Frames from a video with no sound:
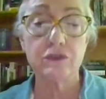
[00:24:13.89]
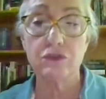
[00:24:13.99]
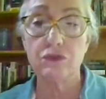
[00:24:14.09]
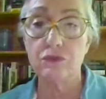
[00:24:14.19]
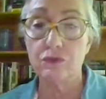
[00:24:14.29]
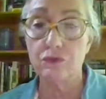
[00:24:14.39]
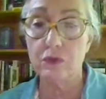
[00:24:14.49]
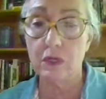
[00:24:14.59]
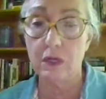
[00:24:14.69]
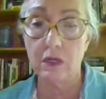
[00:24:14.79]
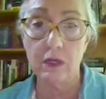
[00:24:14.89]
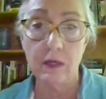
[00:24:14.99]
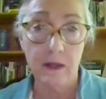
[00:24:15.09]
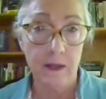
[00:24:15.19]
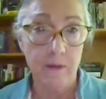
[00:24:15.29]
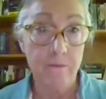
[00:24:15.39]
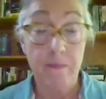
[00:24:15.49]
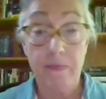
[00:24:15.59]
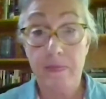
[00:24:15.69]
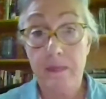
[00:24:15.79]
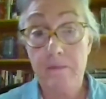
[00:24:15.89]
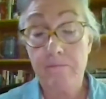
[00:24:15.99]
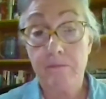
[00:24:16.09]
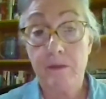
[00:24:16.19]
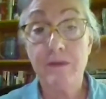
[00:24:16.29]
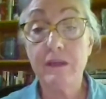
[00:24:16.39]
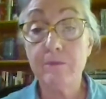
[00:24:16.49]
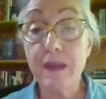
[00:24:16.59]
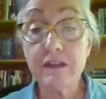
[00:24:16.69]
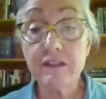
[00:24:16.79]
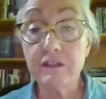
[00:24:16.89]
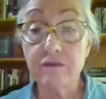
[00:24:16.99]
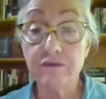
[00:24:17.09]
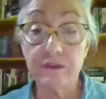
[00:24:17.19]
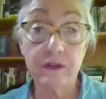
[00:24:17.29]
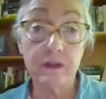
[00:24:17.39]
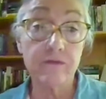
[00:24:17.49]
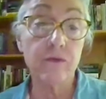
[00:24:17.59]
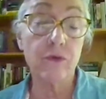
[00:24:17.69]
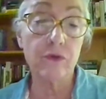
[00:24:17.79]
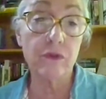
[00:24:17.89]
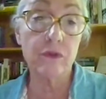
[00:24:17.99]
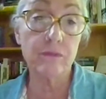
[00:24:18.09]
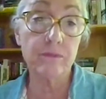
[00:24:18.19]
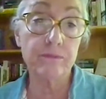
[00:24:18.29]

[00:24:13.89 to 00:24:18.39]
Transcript: to be competitive for the